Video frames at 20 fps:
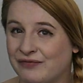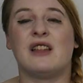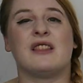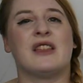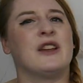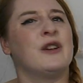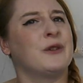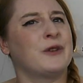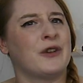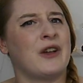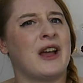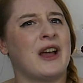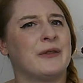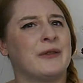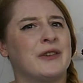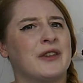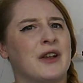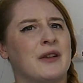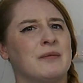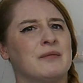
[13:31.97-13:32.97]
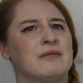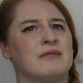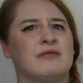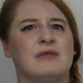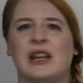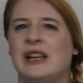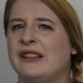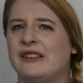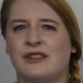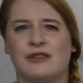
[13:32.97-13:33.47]
They also have some
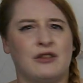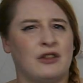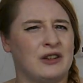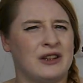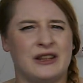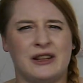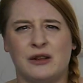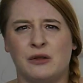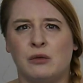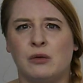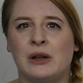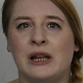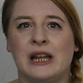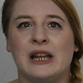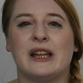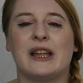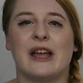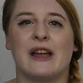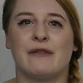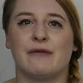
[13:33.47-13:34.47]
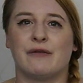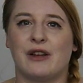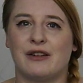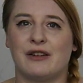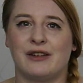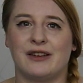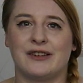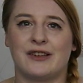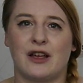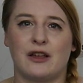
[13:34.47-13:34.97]
later on in the week and
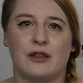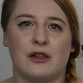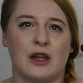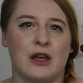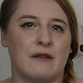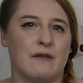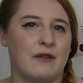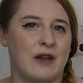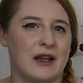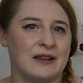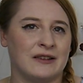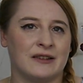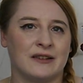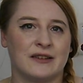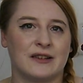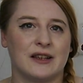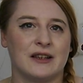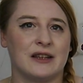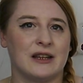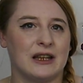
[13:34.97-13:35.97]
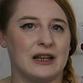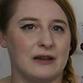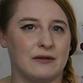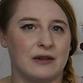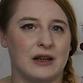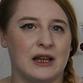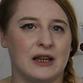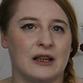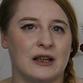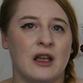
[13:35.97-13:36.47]
various other events in the
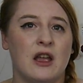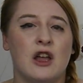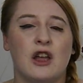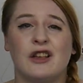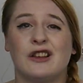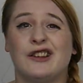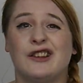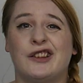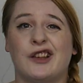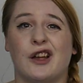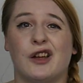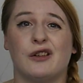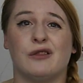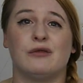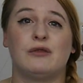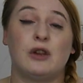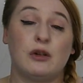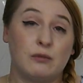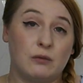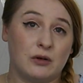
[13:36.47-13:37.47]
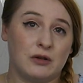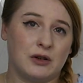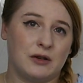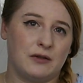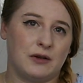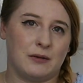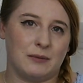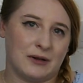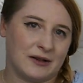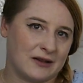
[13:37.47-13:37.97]
evening. So don't worry
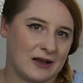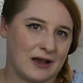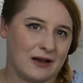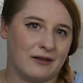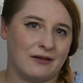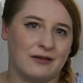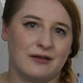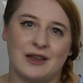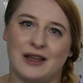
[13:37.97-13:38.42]
if you miss out.